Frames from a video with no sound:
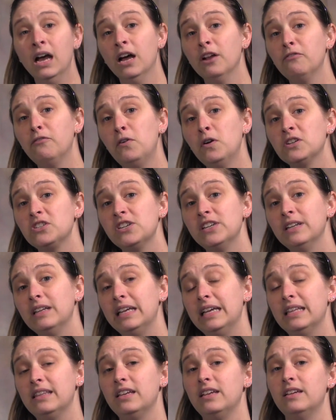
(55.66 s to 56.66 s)

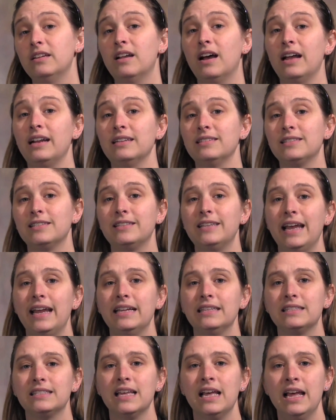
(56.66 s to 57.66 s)
Unfortunately, in the United
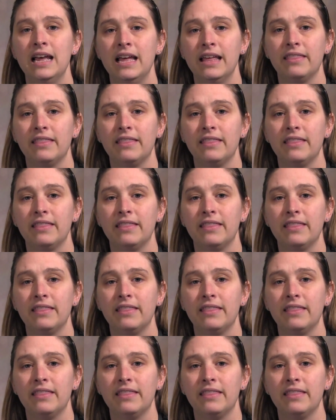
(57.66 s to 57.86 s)
States,